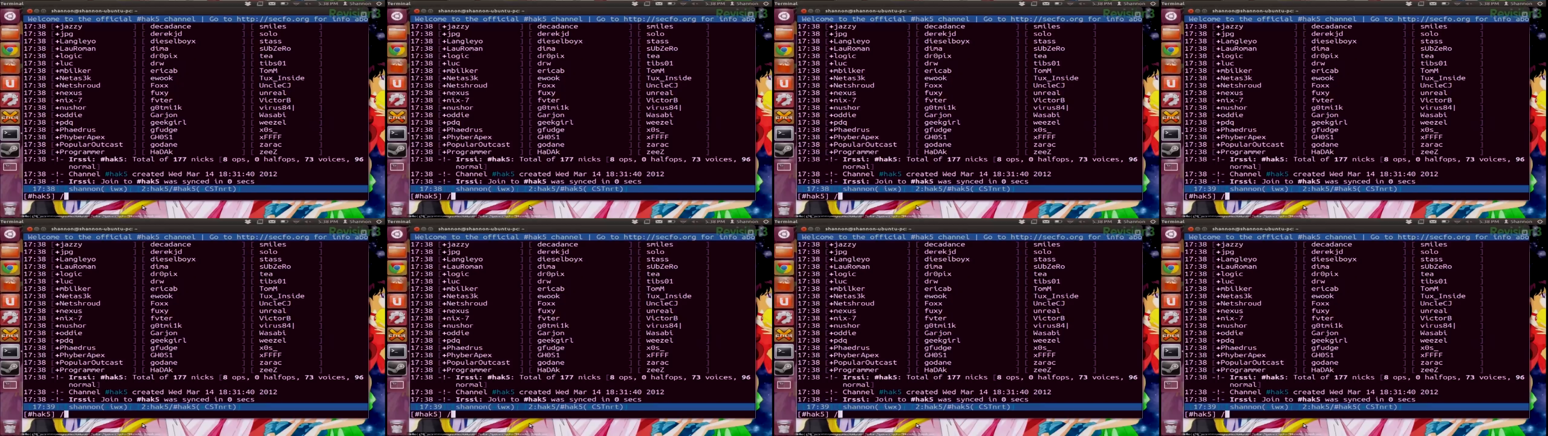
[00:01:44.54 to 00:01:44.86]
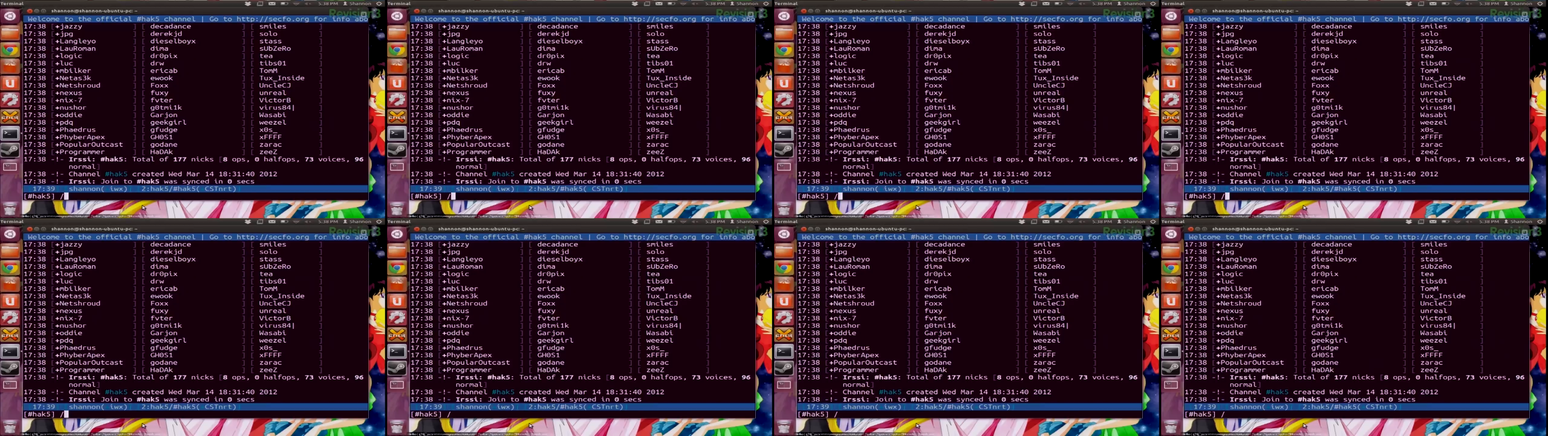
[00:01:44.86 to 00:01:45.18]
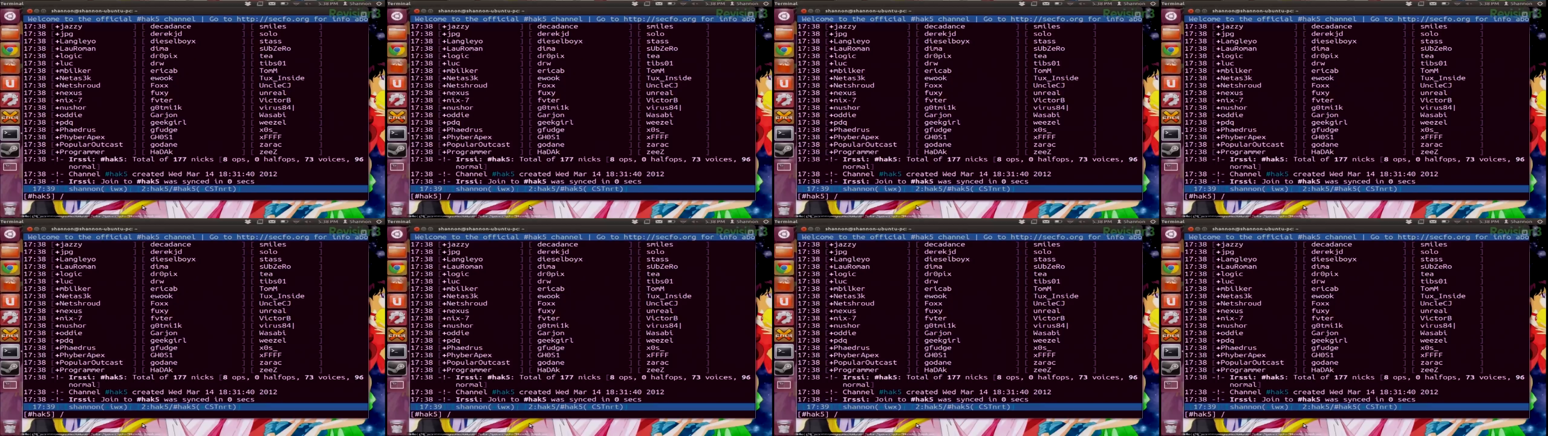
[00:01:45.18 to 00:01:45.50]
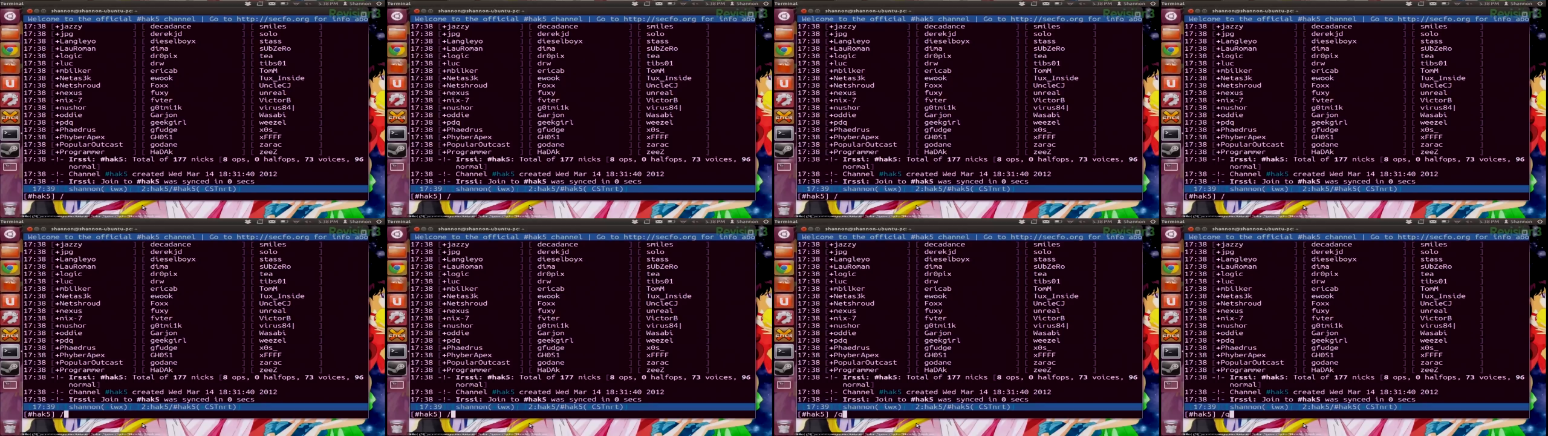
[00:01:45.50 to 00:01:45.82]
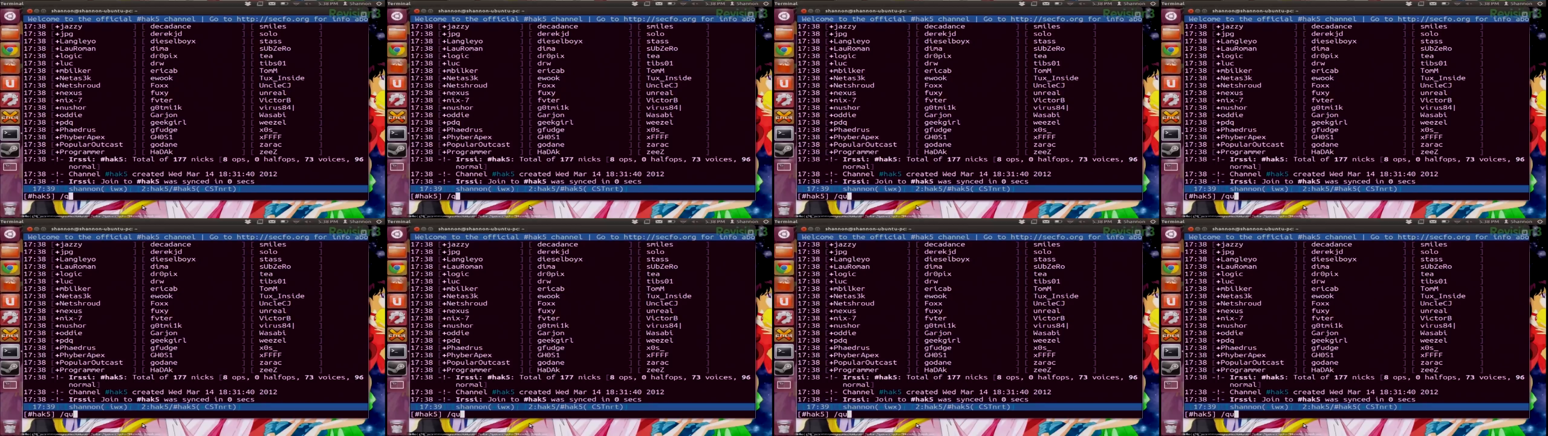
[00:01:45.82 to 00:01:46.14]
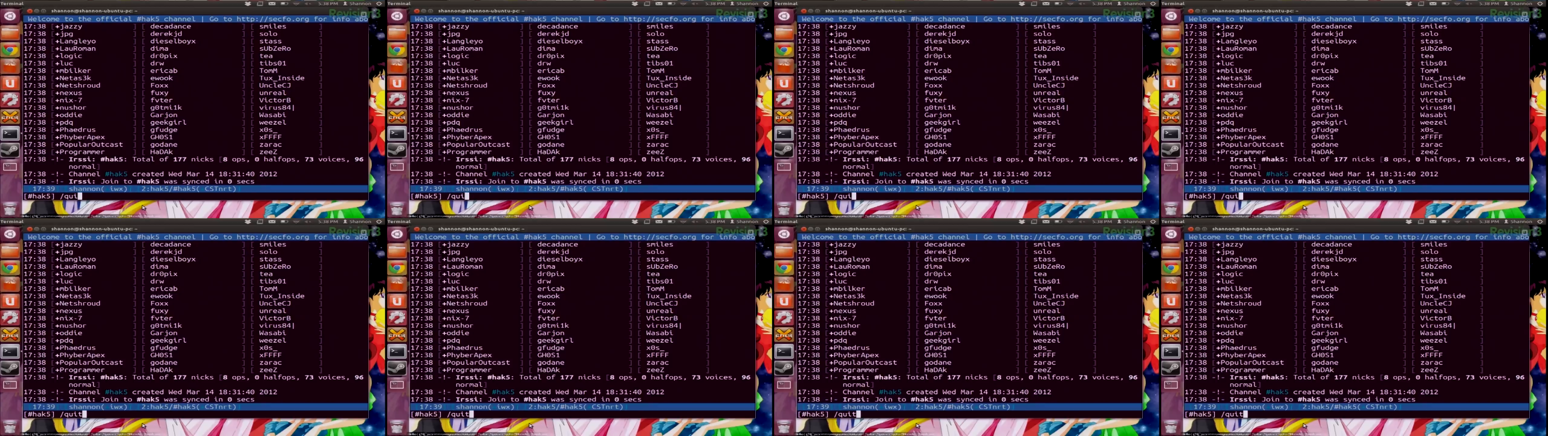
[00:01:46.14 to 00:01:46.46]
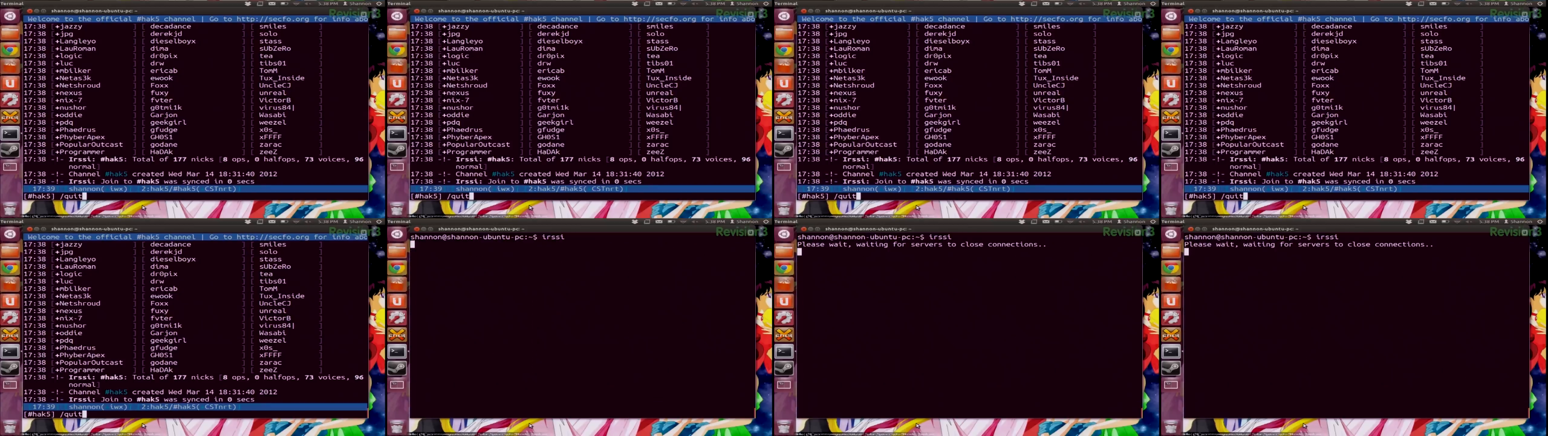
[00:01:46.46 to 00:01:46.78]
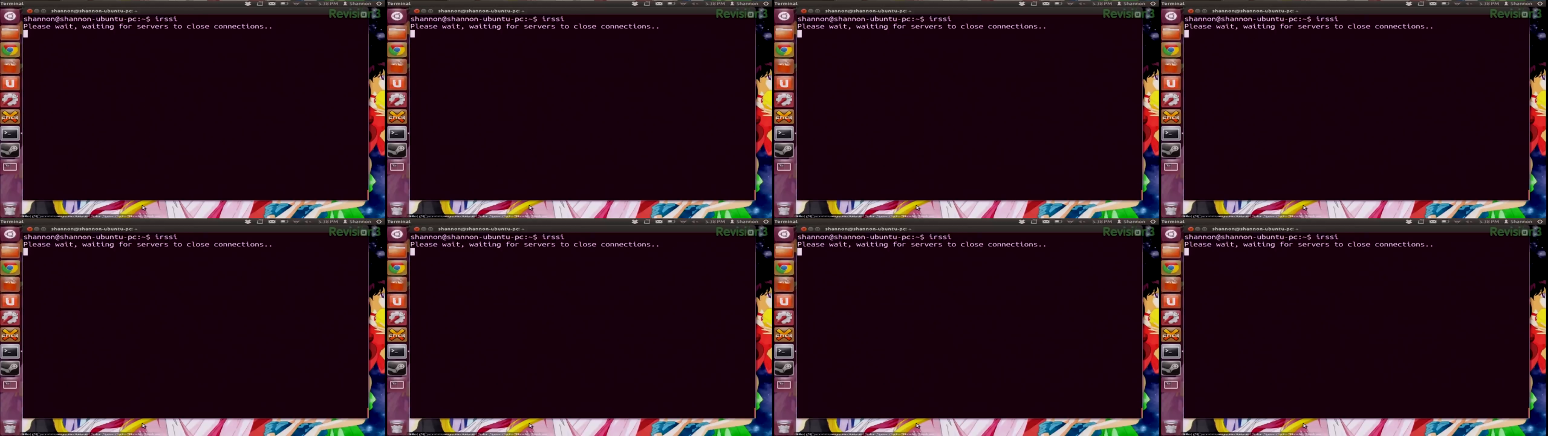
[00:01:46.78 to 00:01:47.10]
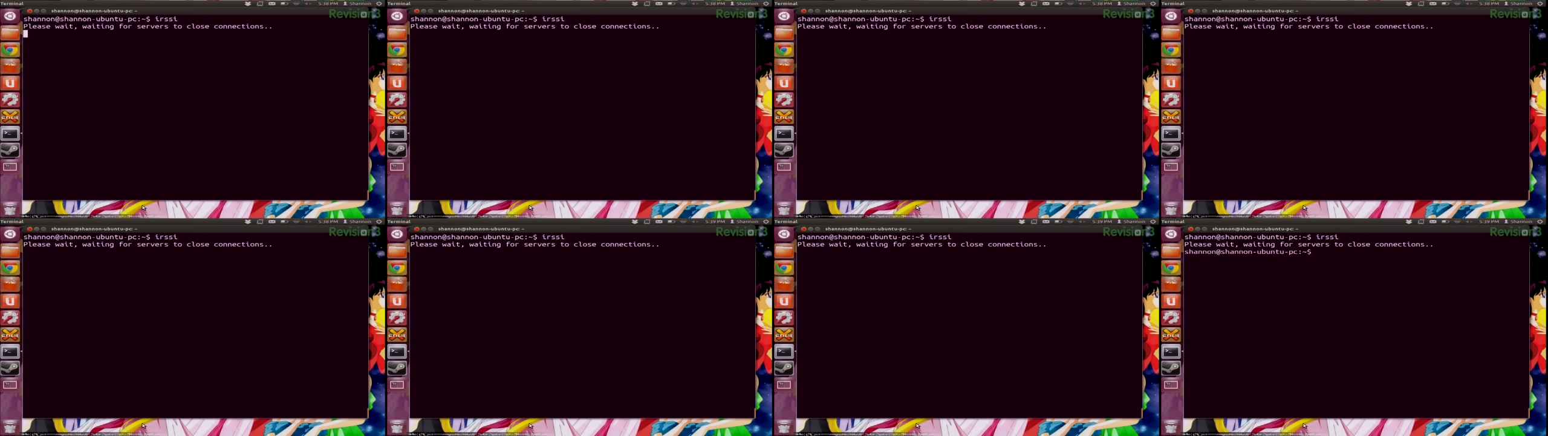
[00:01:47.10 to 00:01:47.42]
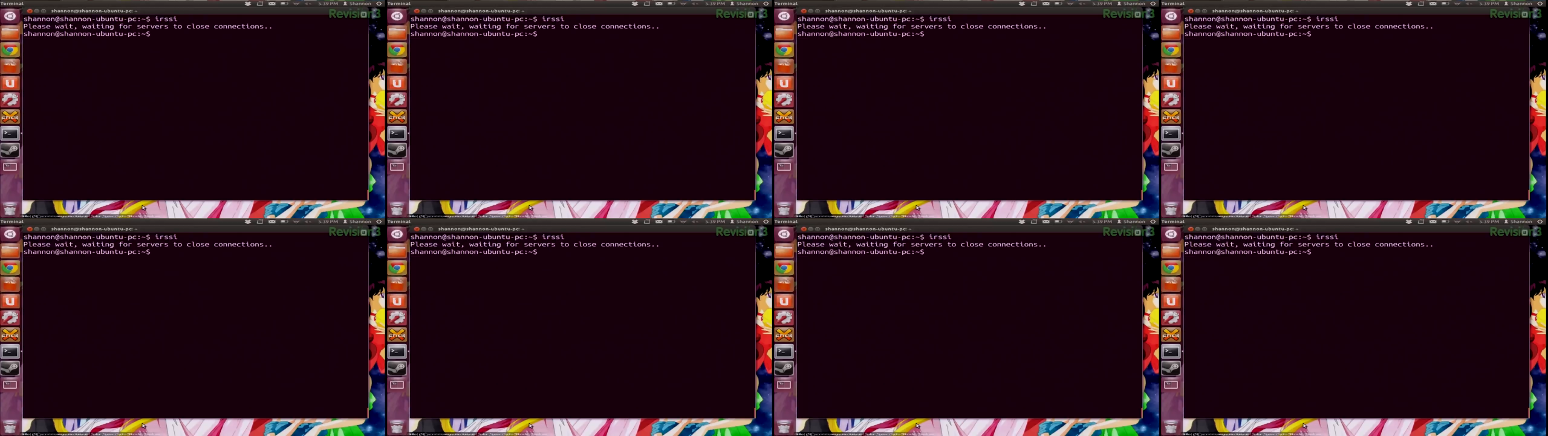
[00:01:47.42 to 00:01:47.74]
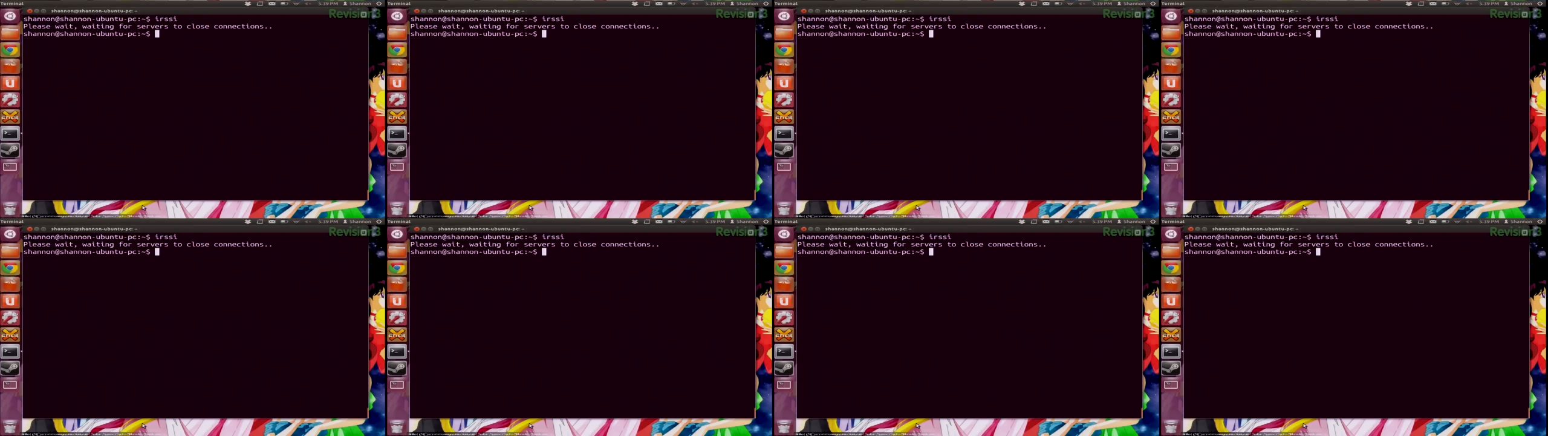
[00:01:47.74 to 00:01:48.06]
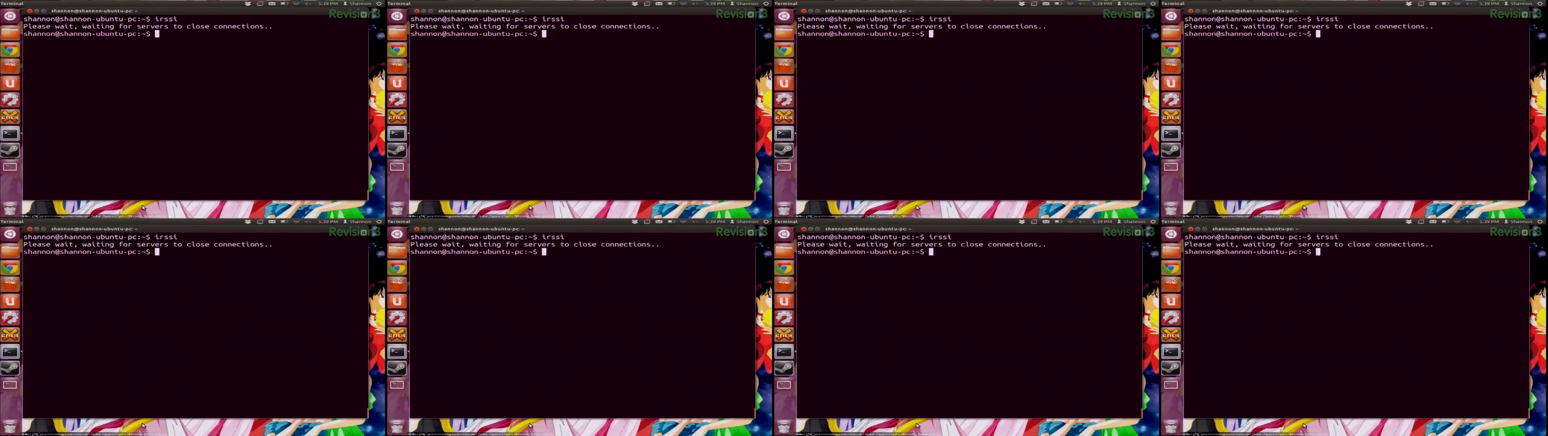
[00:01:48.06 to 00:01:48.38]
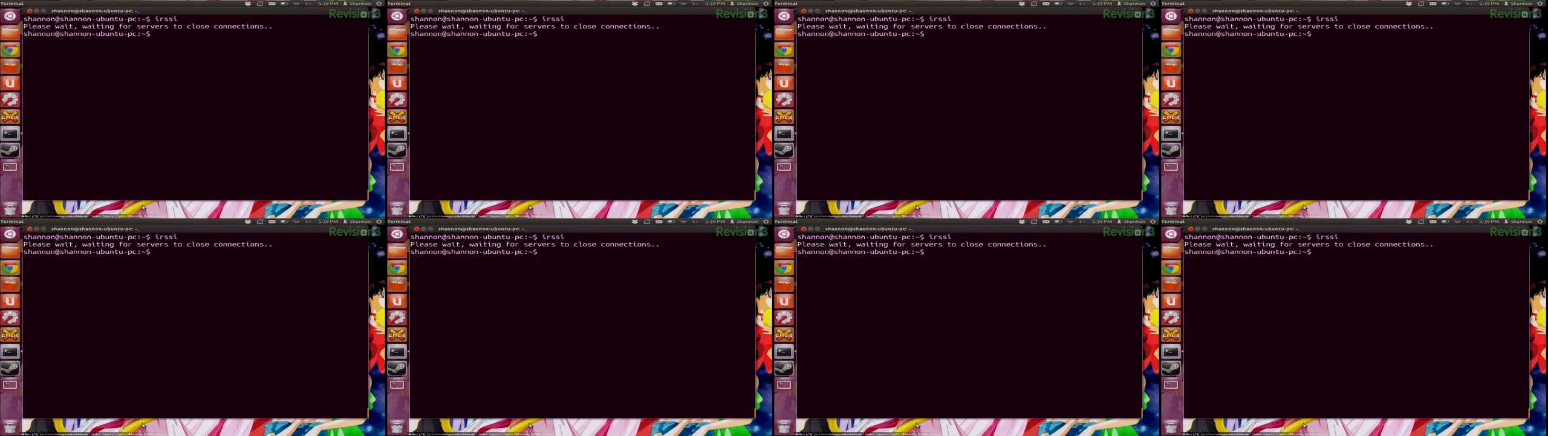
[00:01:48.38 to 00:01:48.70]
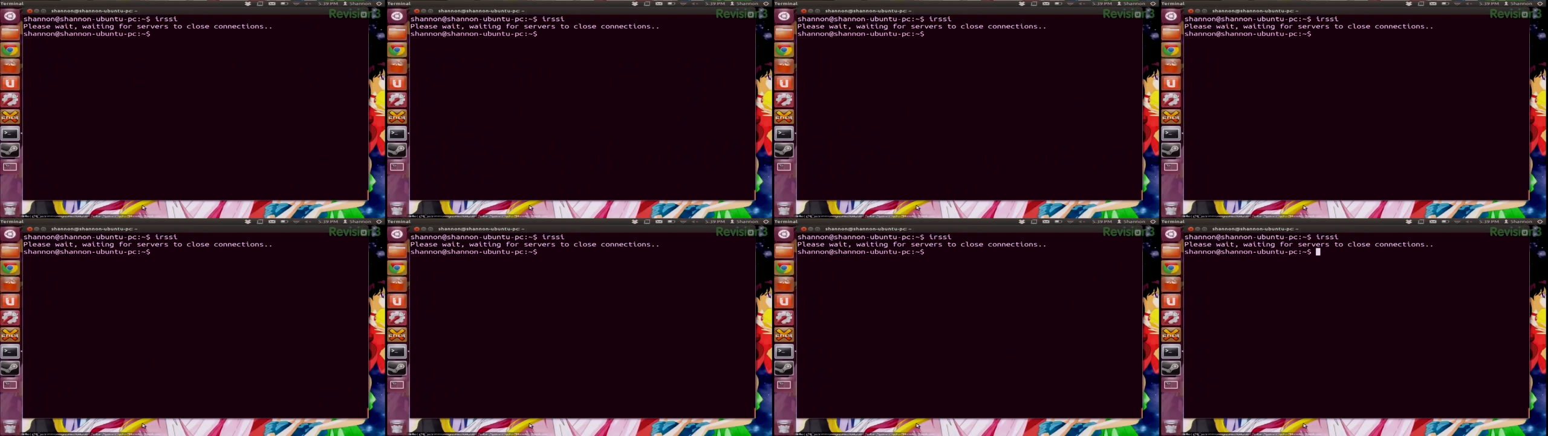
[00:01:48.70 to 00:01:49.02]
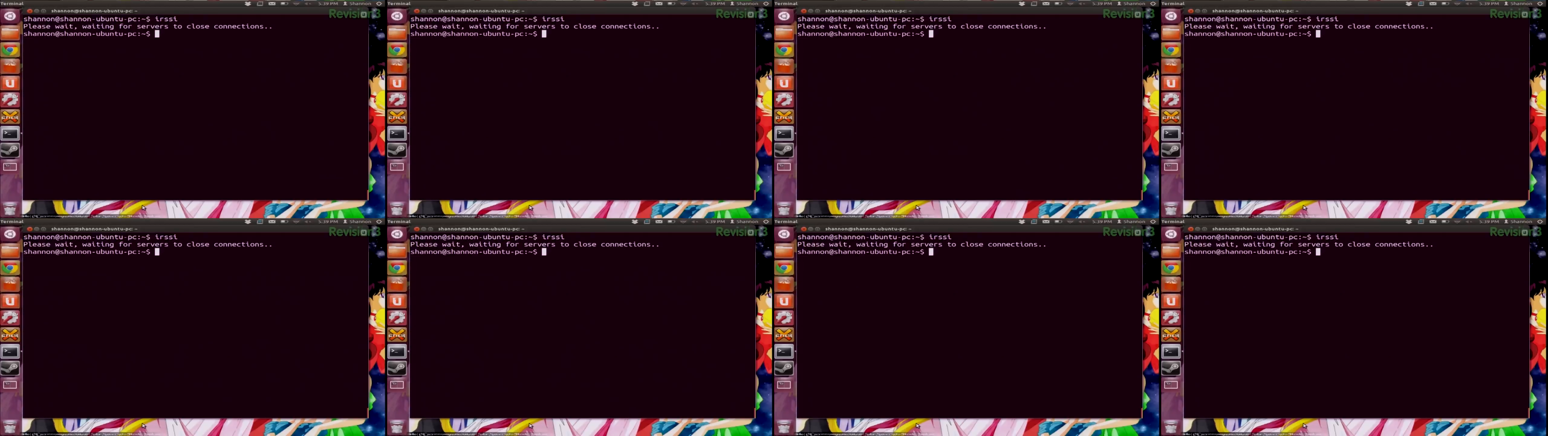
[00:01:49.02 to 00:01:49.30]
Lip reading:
(no speaker visible)